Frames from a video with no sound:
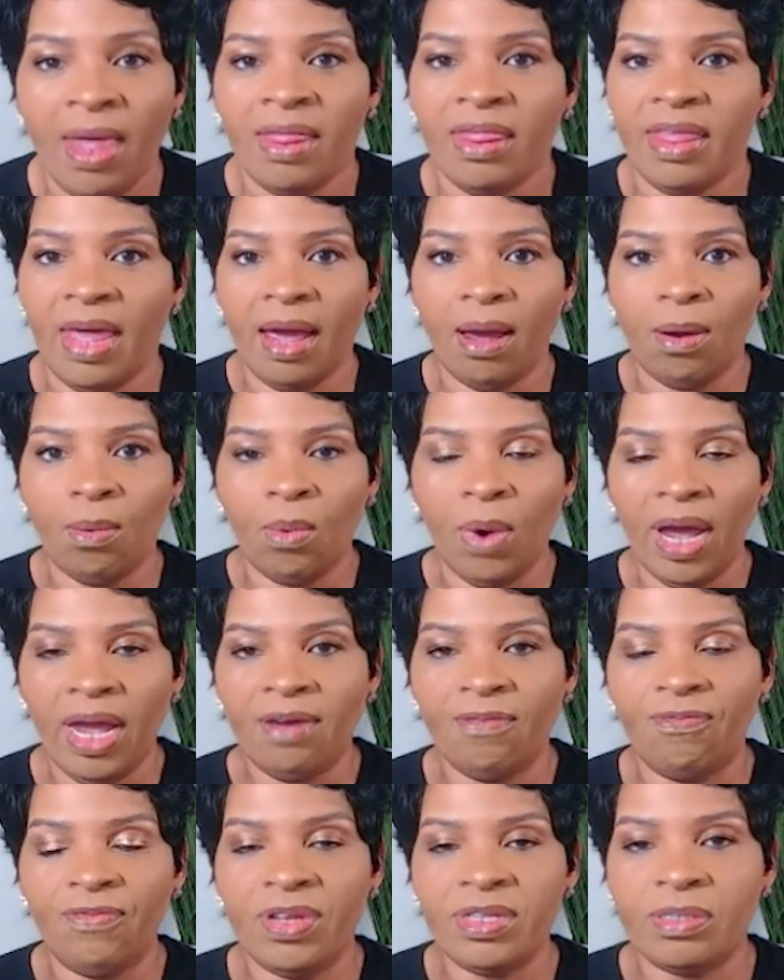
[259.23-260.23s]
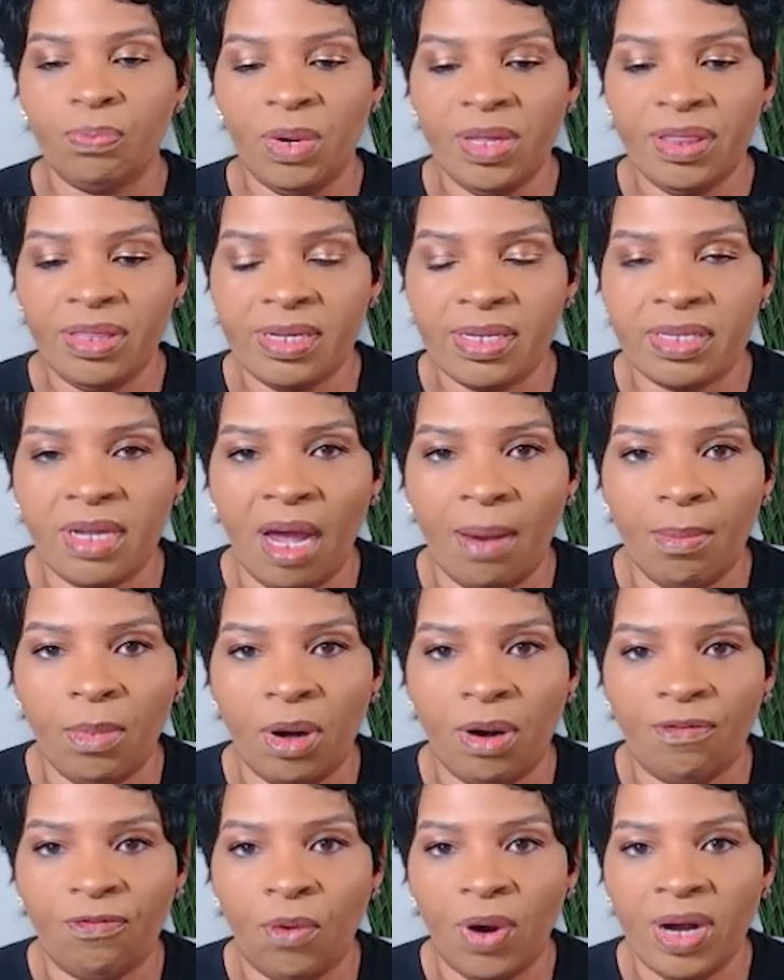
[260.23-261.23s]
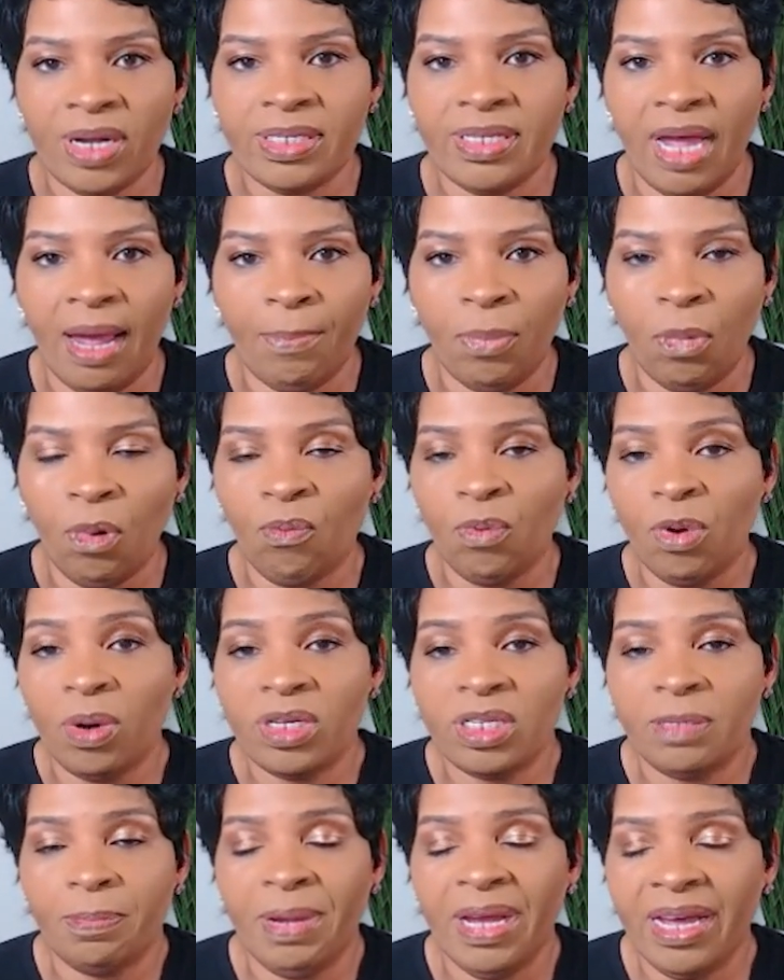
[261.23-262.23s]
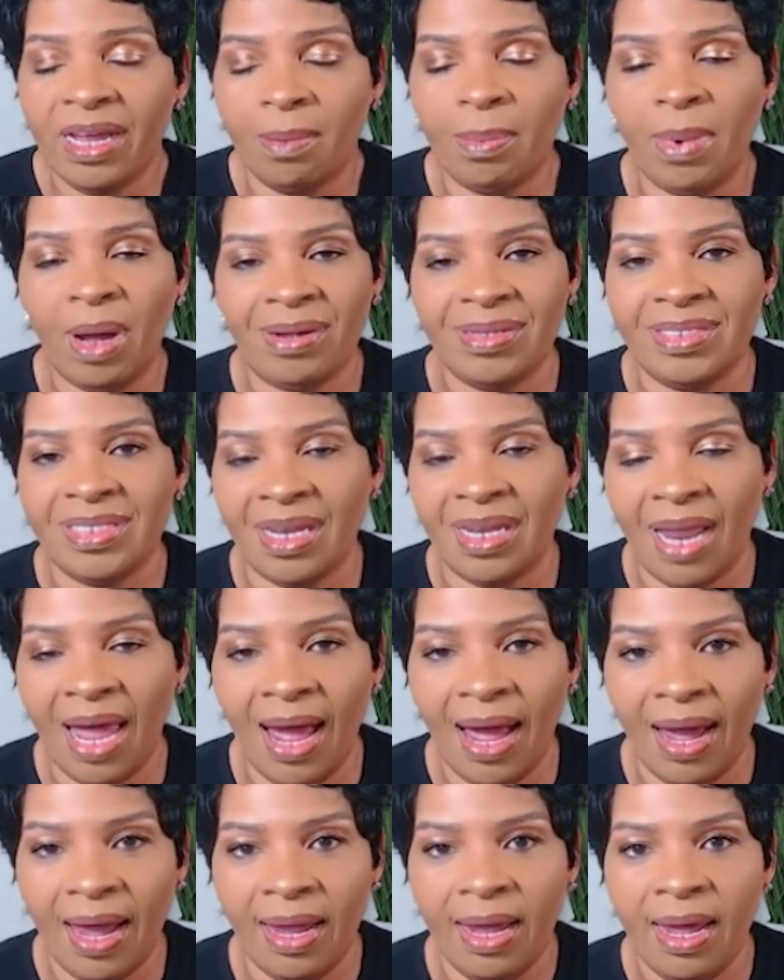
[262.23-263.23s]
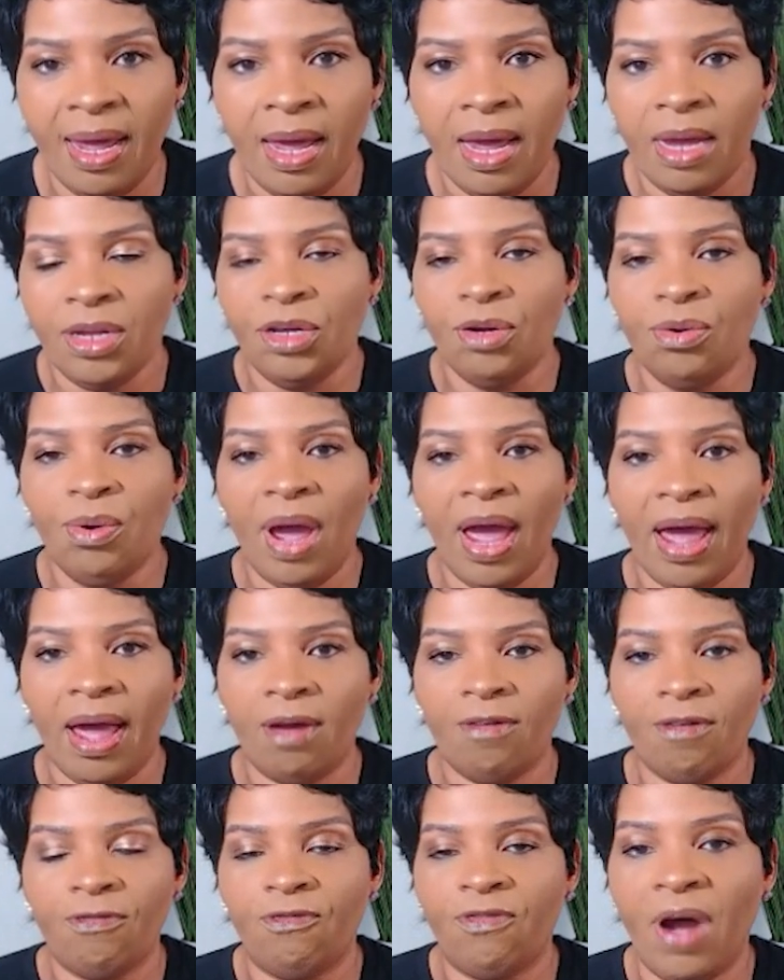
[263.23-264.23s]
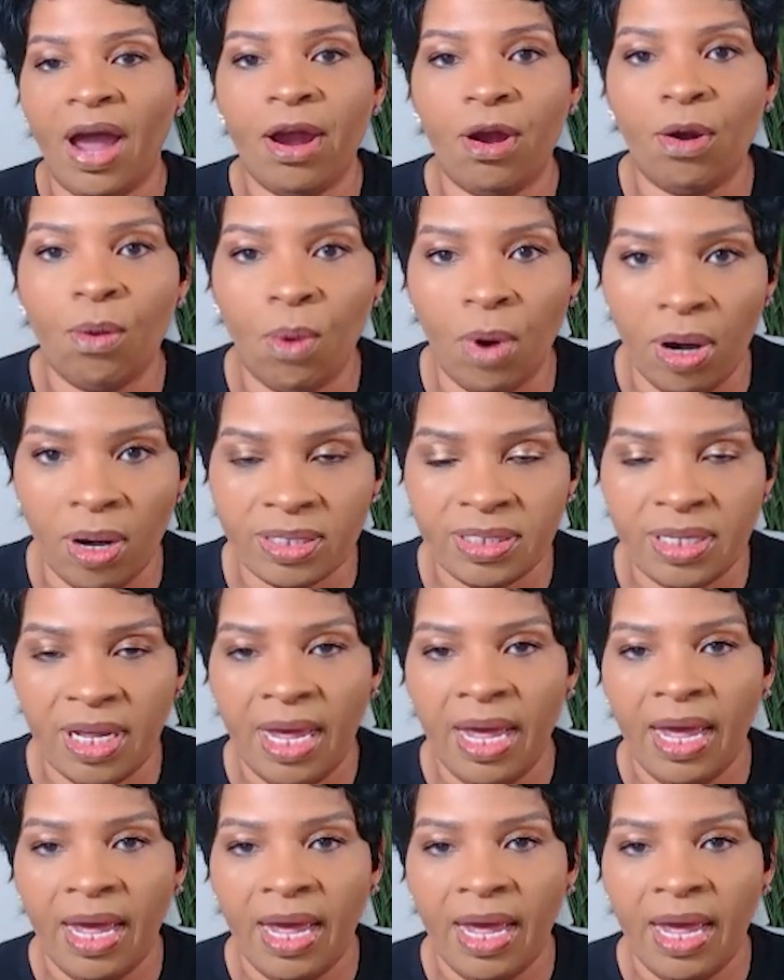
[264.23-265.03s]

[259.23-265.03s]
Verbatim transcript: That way, if it's with the summer, for example, we were speaking about July, you have fireworks.